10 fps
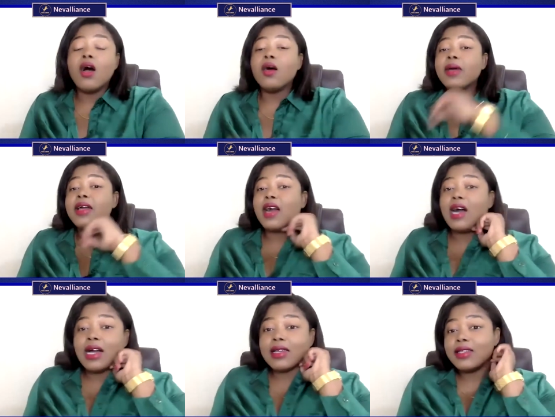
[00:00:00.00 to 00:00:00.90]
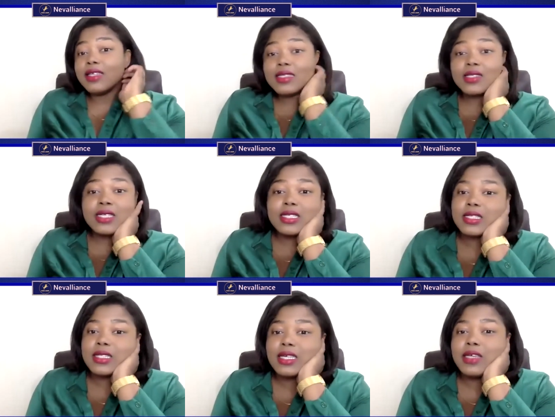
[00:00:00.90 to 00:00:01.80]
my God, this
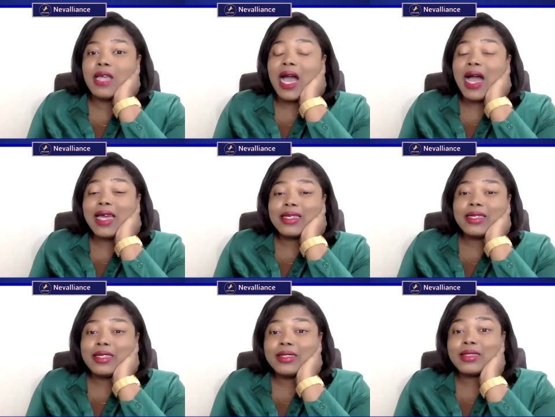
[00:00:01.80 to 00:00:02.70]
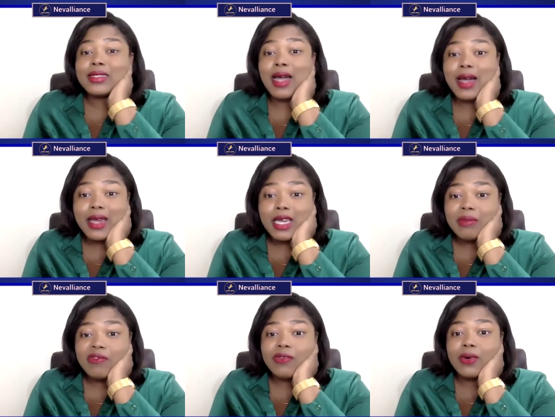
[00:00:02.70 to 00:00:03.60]
is the ideal
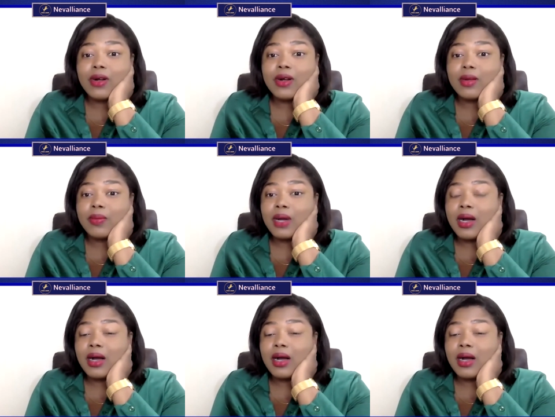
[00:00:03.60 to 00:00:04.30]
time for